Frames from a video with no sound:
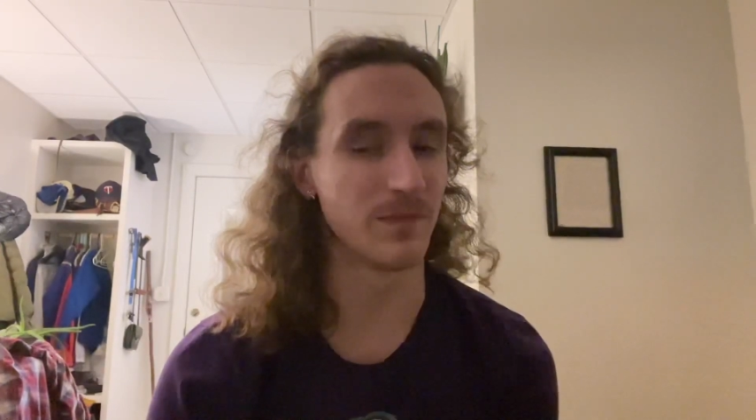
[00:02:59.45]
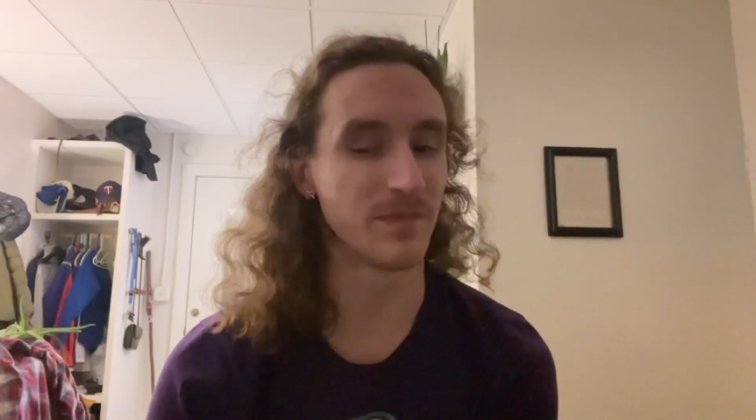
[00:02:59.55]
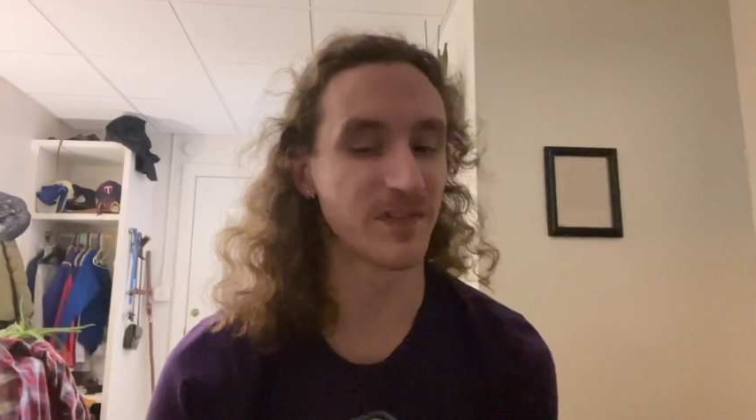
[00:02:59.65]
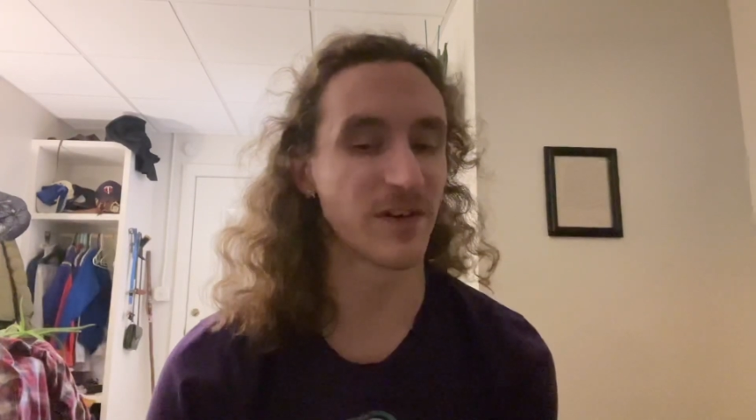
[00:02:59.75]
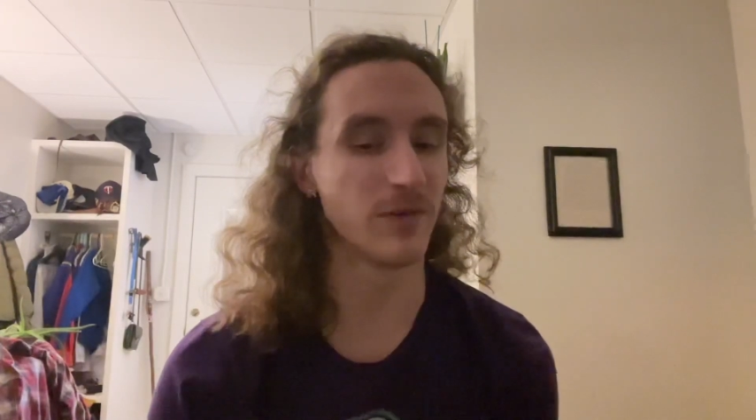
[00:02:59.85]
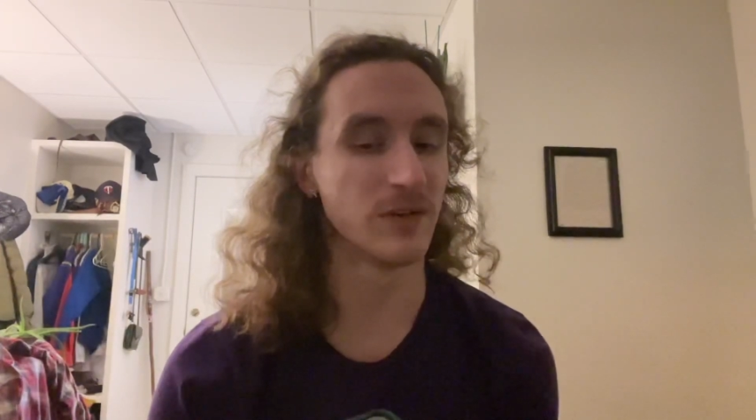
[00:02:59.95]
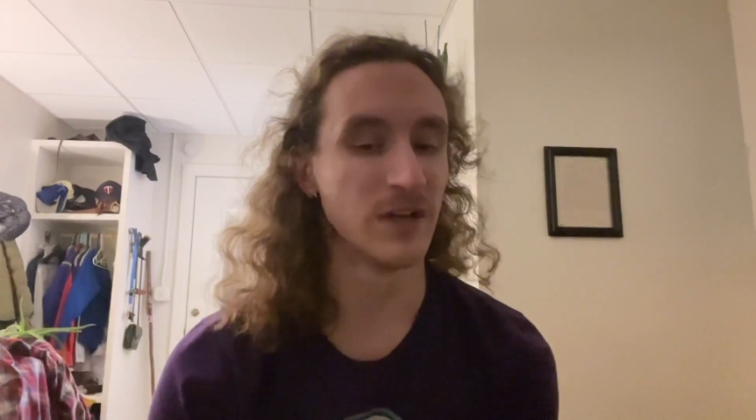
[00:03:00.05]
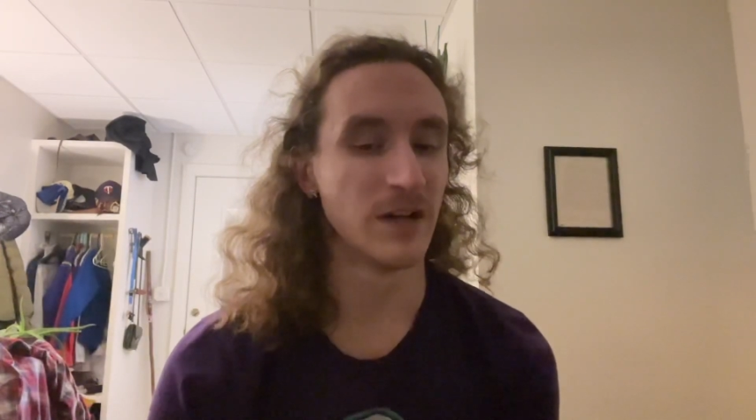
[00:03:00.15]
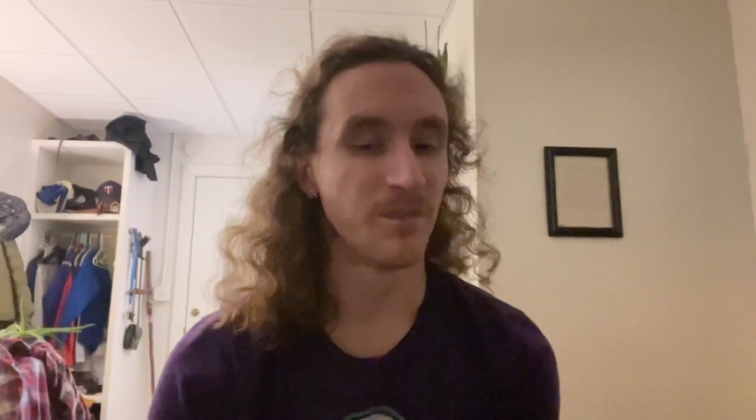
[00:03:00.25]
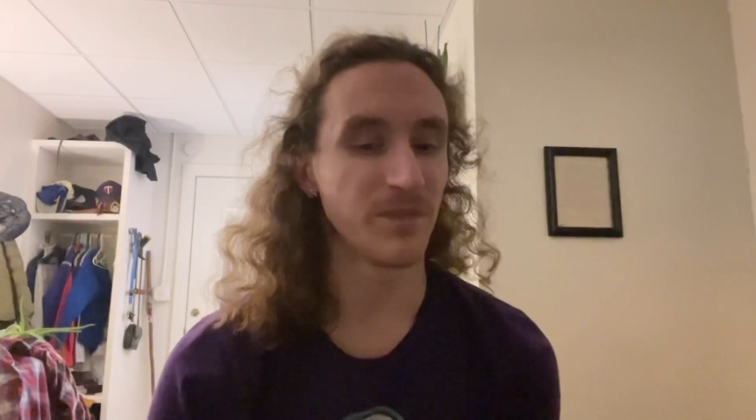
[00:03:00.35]
So
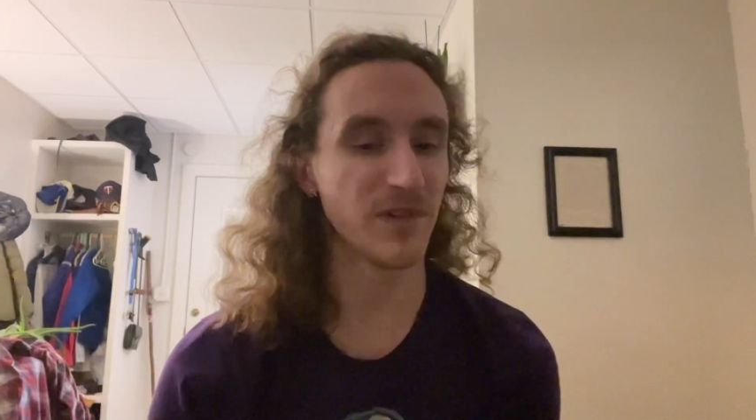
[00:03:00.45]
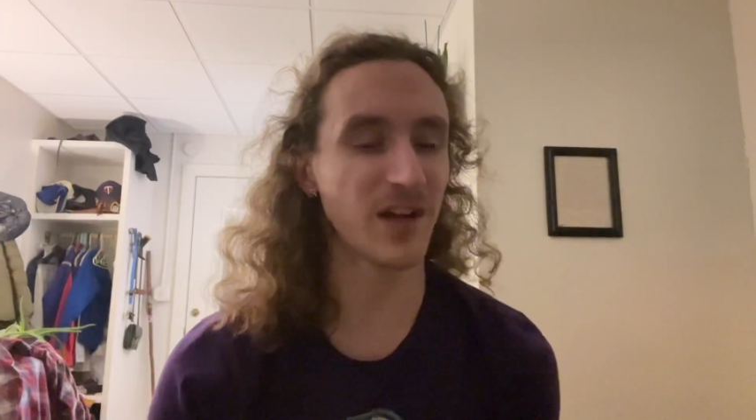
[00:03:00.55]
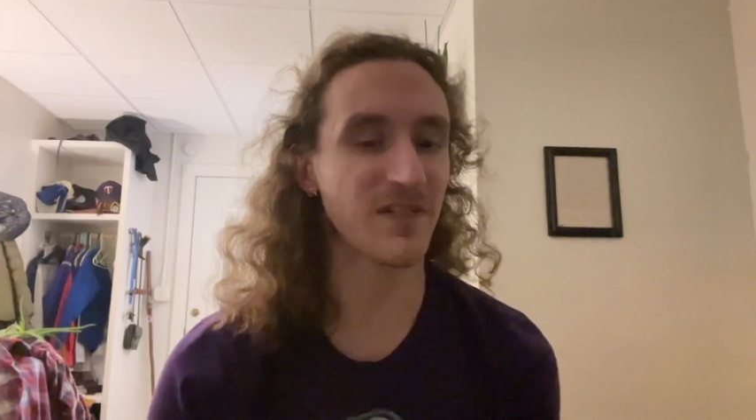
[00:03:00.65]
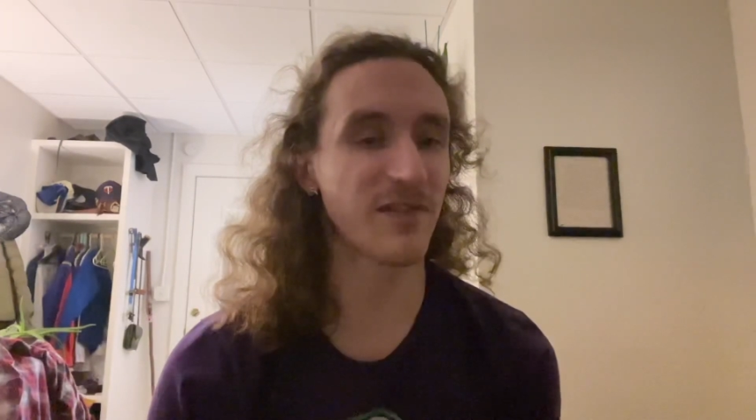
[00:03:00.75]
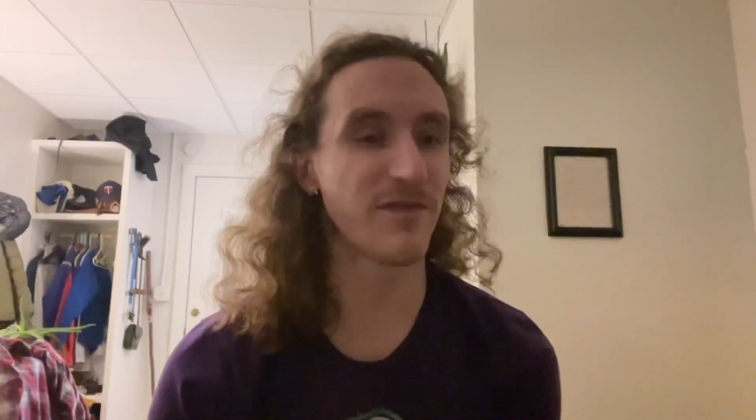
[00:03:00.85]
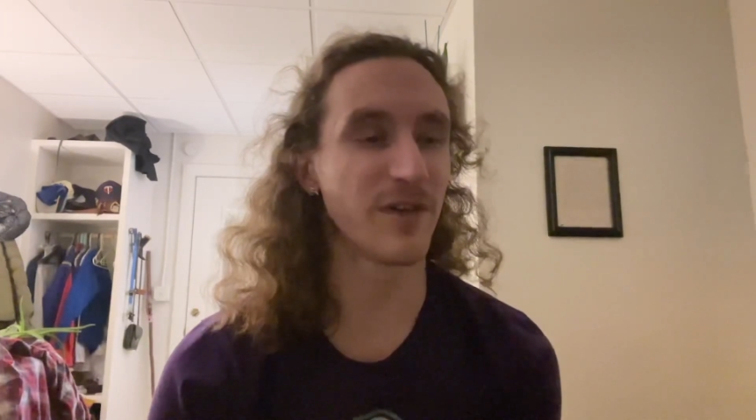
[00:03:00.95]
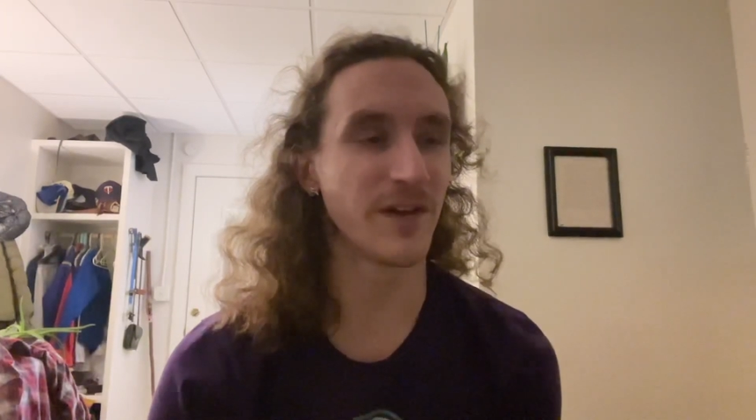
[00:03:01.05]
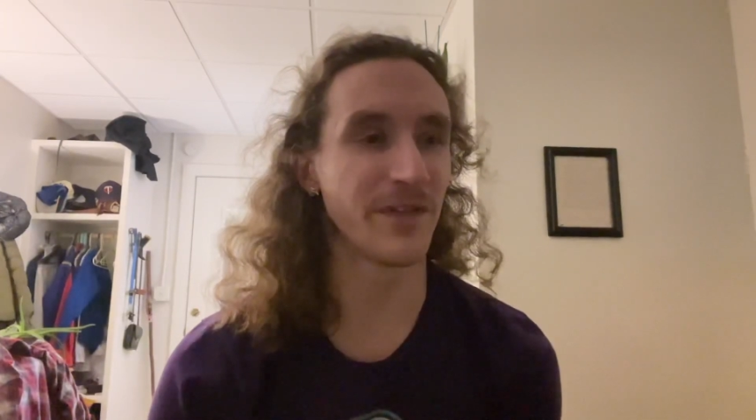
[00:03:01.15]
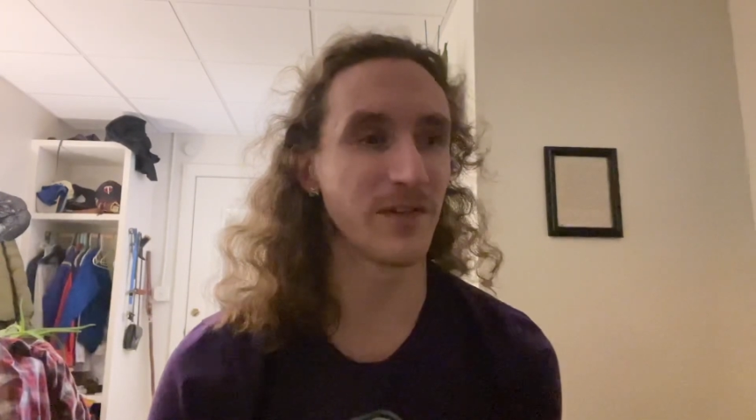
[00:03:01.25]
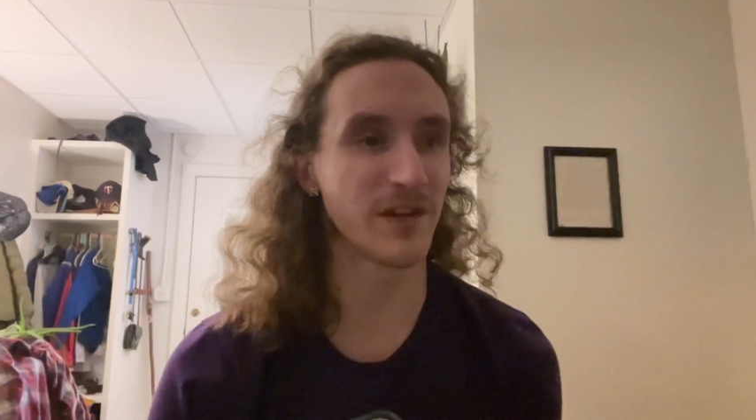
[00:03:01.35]
lots of
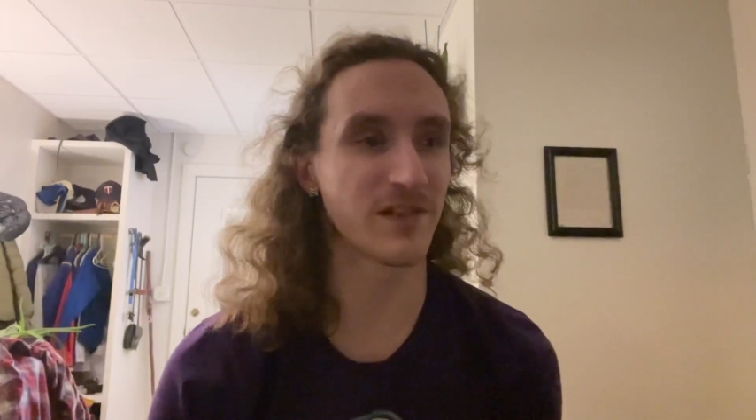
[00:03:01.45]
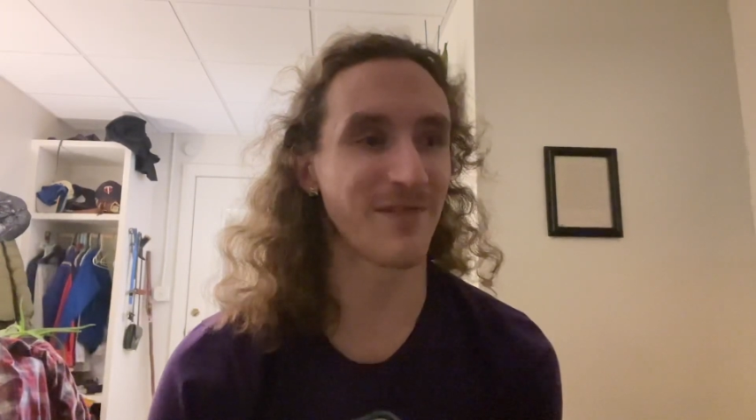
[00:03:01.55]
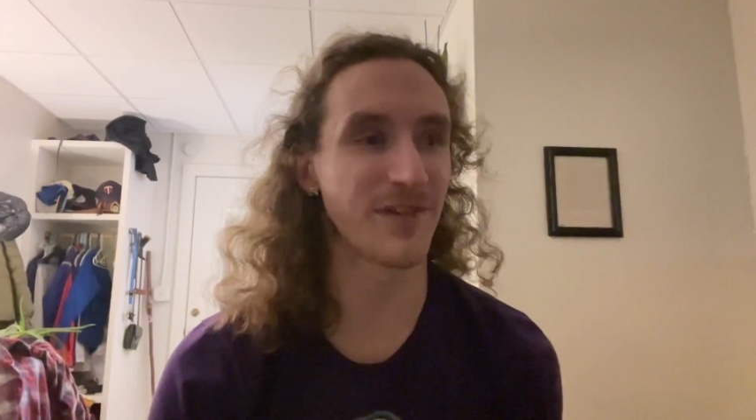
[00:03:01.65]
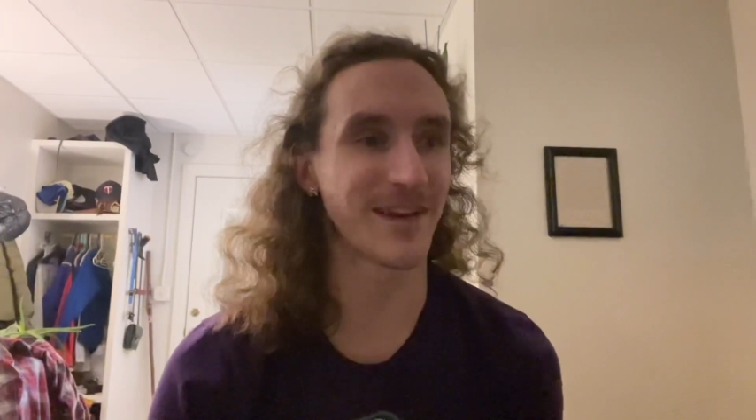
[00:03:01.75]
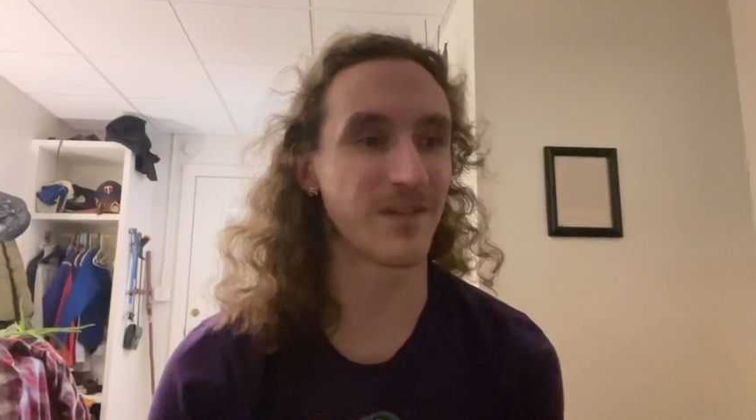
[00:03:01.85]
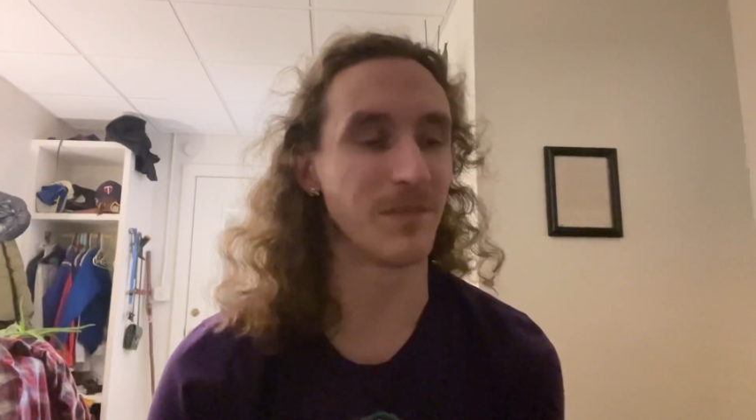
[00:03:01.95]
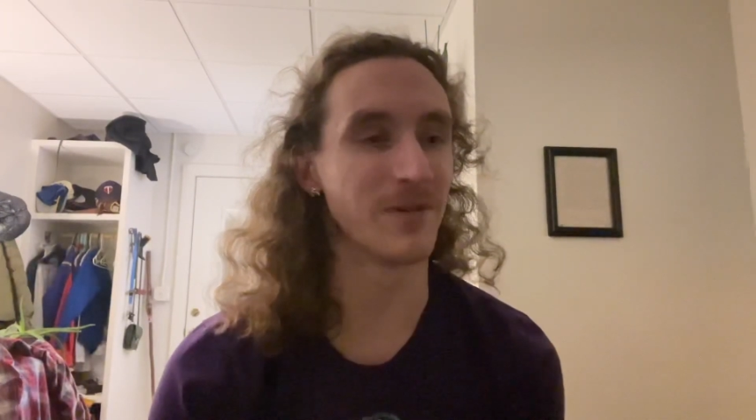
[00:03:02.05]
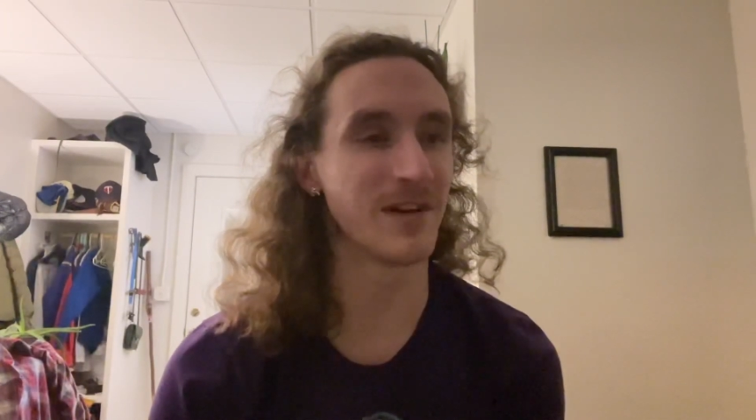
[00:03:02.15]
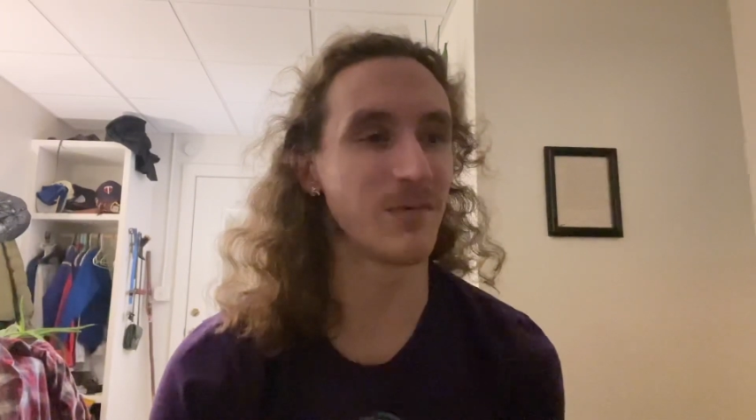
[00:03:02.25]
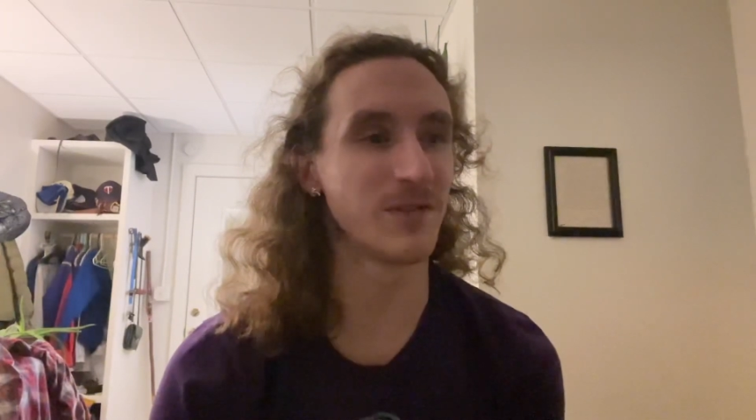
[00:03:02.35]
fun, lots of flexibility with